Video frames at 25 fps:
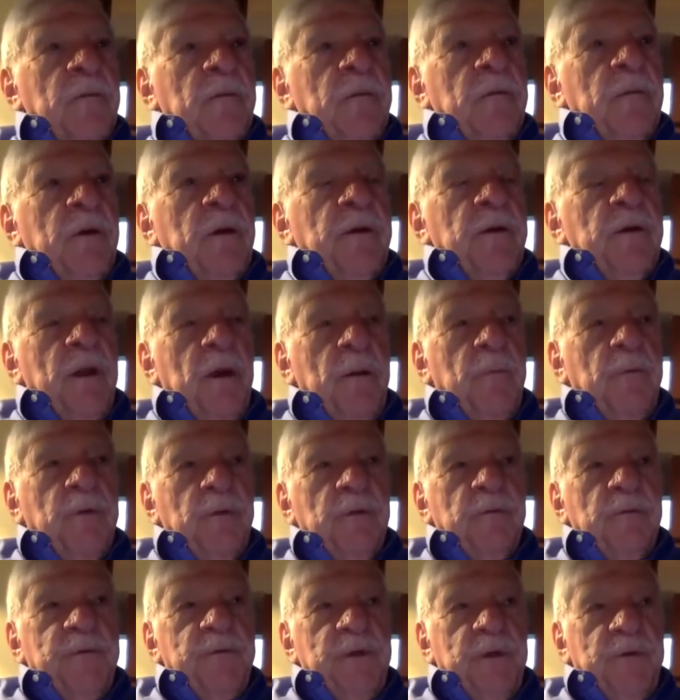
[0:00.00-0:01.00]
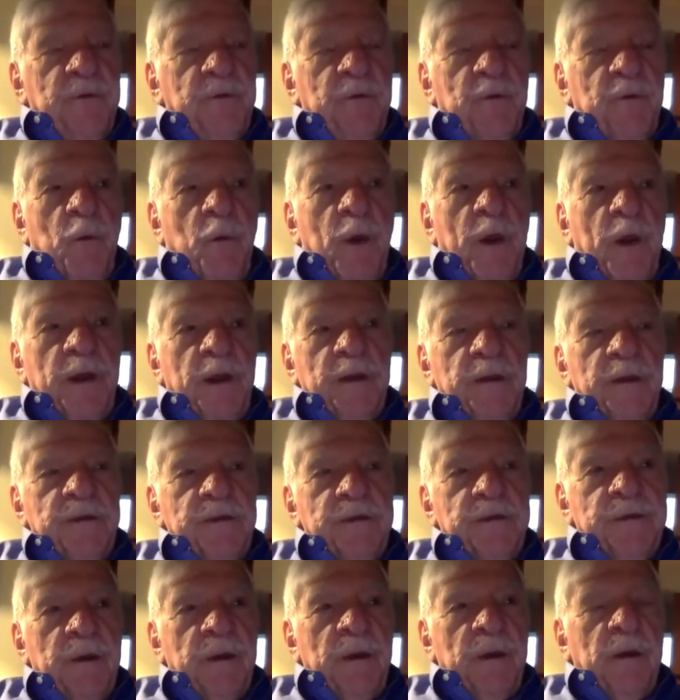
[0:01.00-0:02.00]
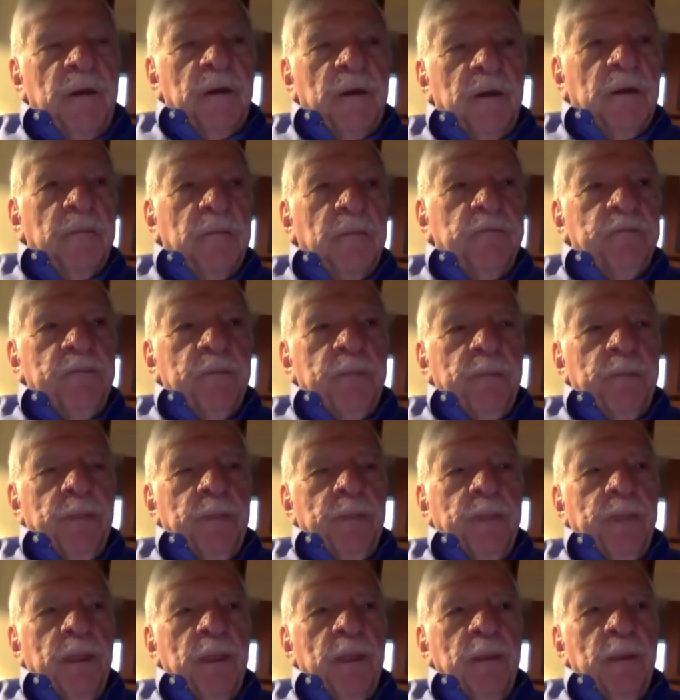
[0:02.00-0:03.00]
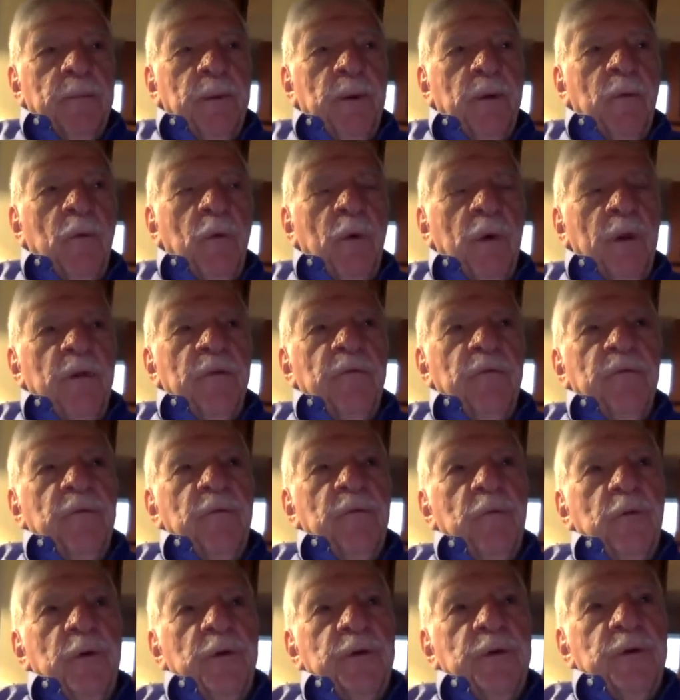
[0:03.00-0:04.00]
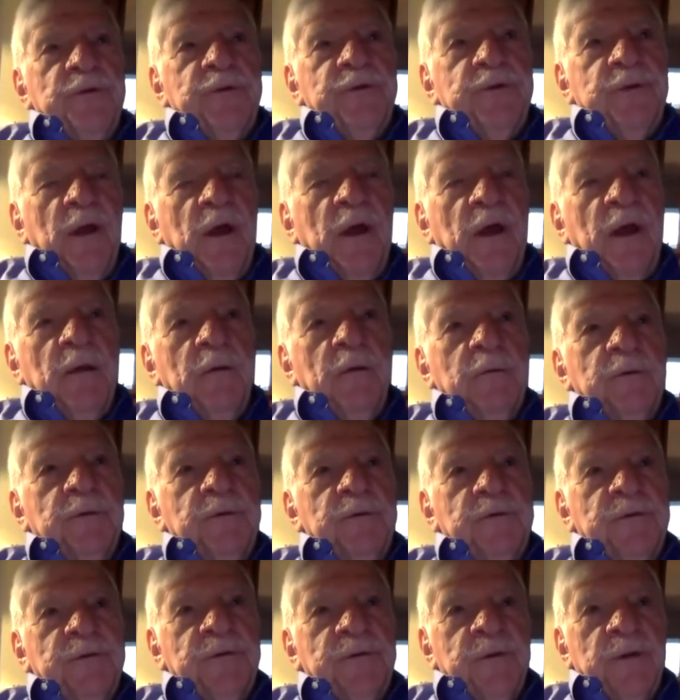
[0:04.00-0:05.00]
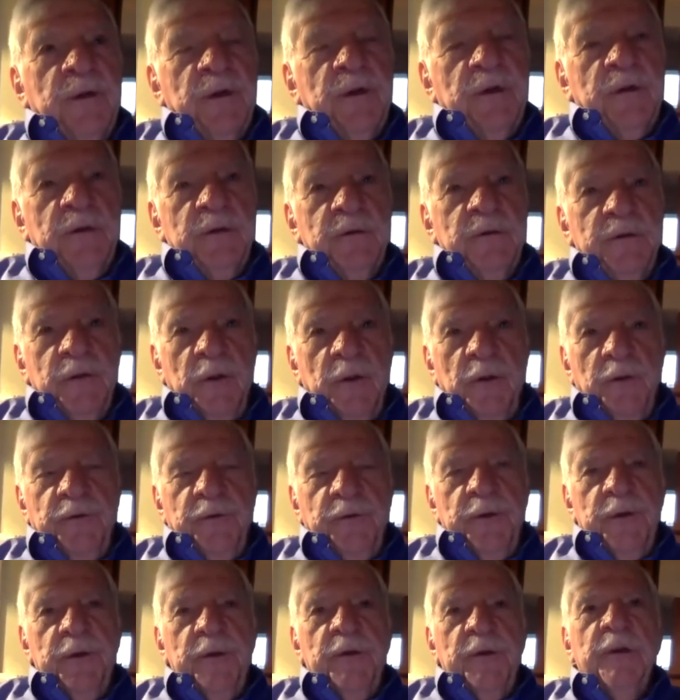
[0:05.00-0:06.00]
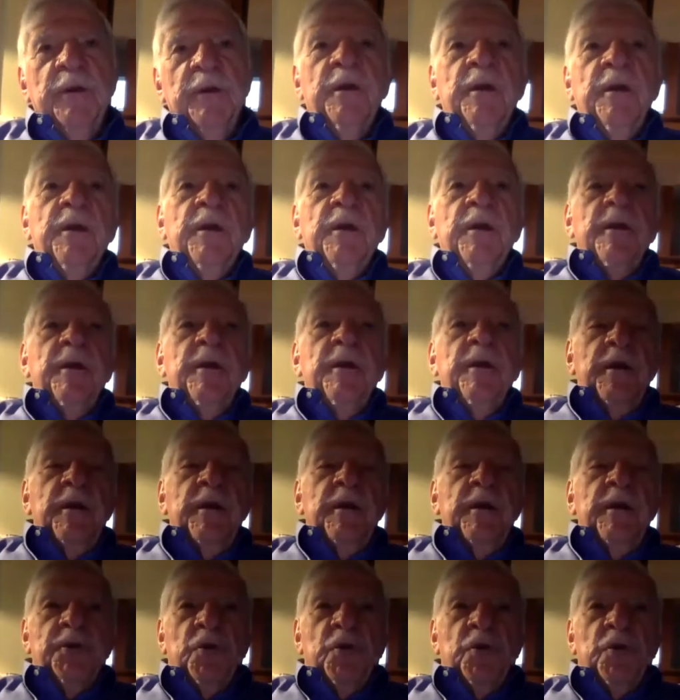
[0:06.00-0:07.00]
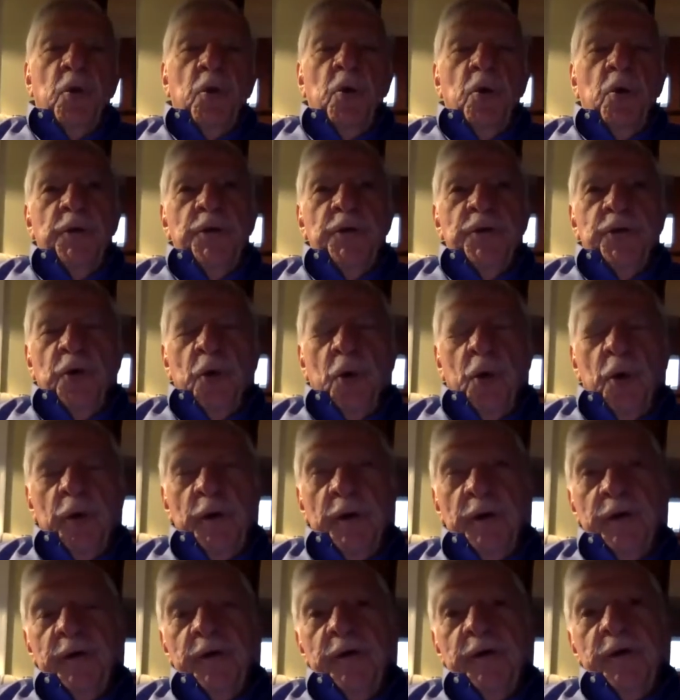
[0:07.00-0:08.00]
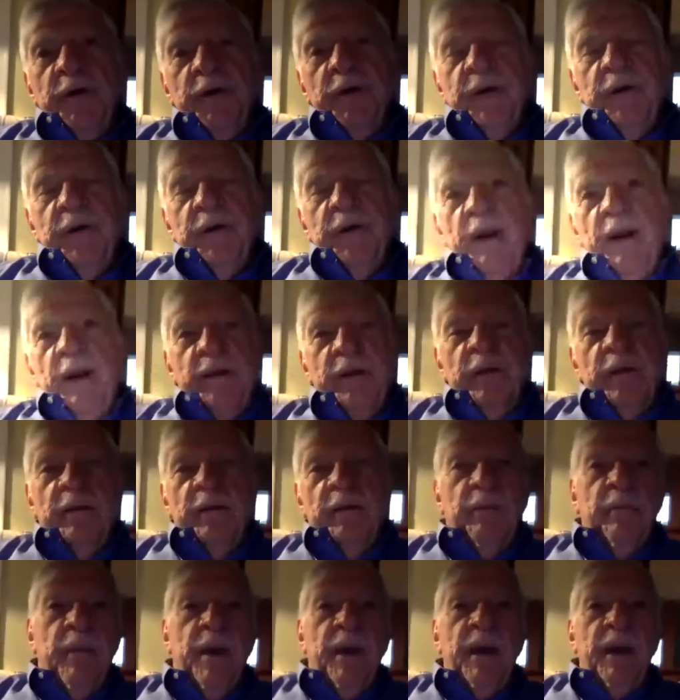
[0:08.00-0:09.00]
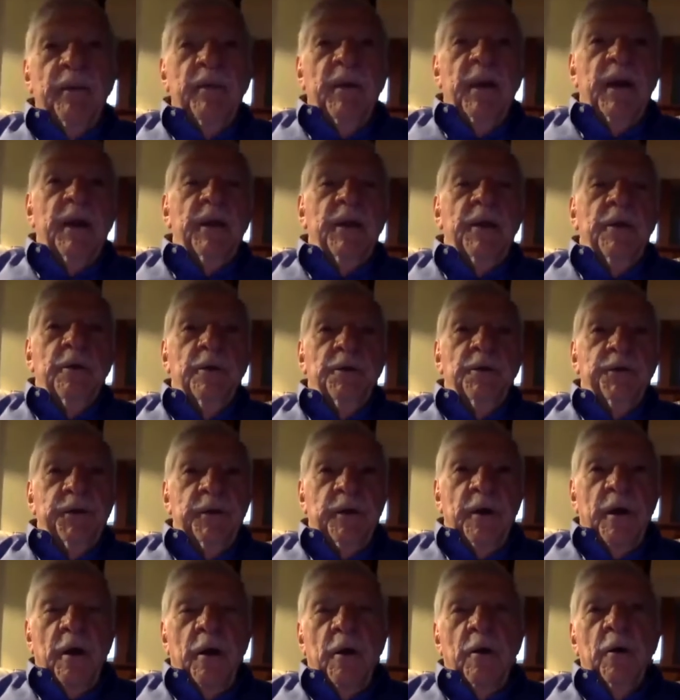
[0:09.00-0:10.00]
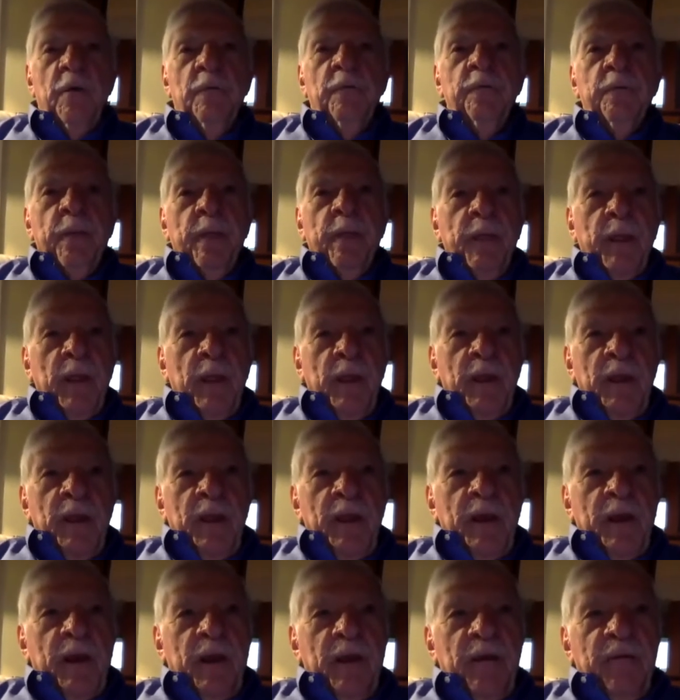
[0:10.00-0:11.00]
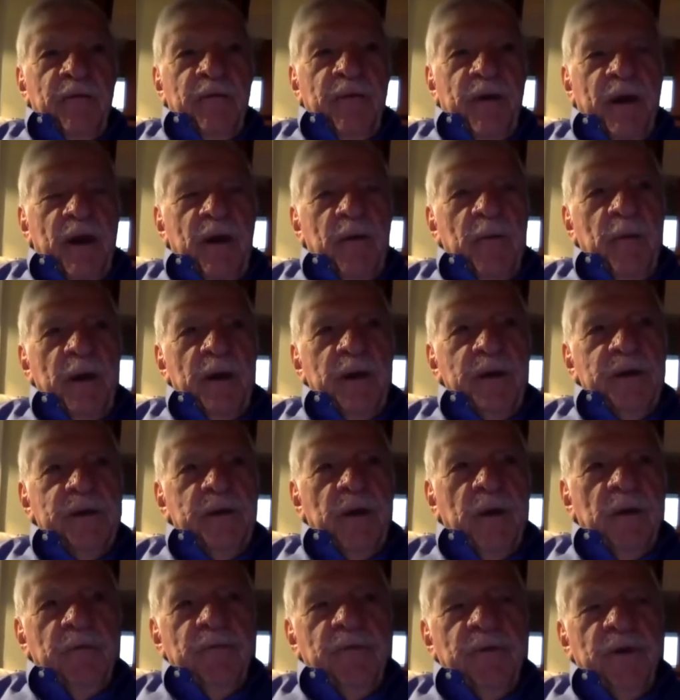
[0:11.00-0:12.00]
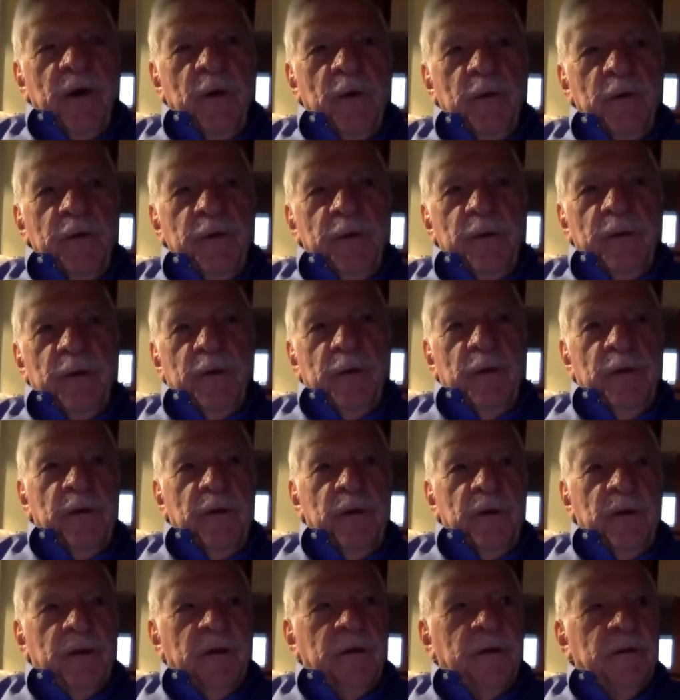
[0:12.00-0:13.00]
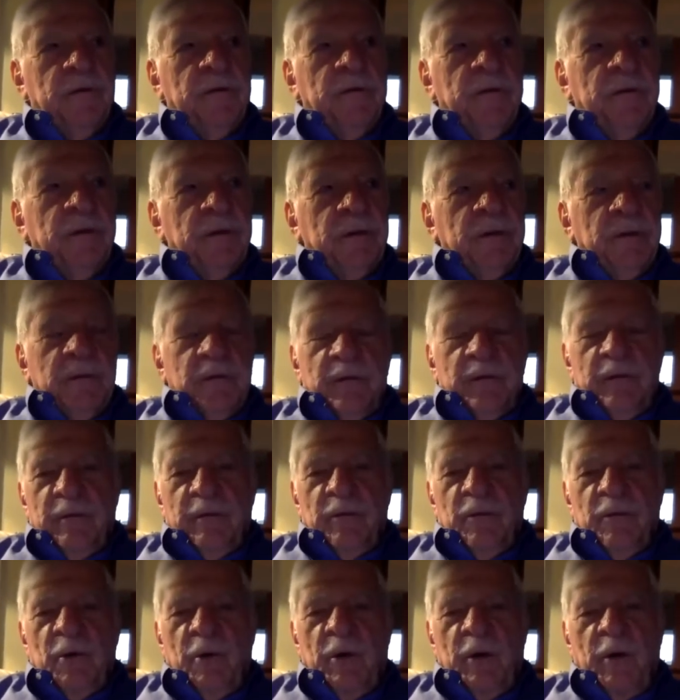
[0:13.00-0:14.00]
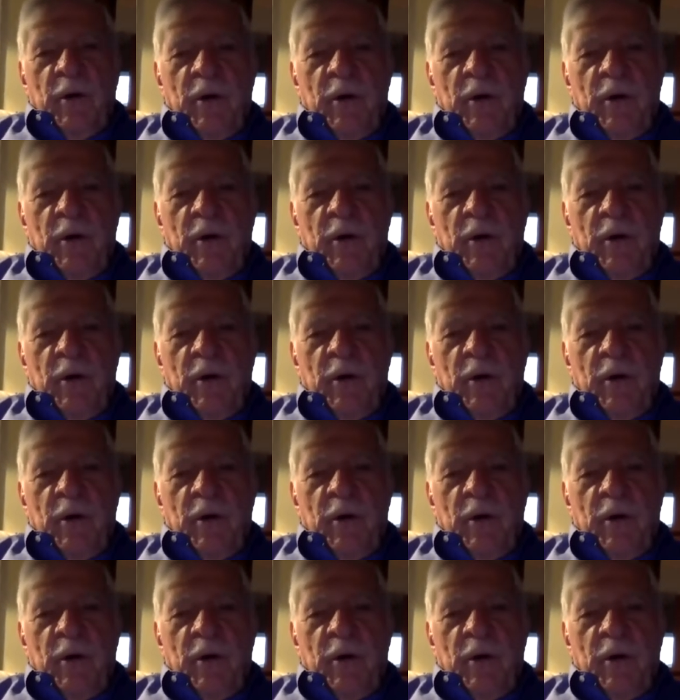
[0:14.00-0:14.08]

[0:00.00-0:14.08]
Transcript: a number of different ways. Um, but one of them was I was uh, consulting in a school in Torrington, Connecticut, many, many years ago. And I found myself going there uh, more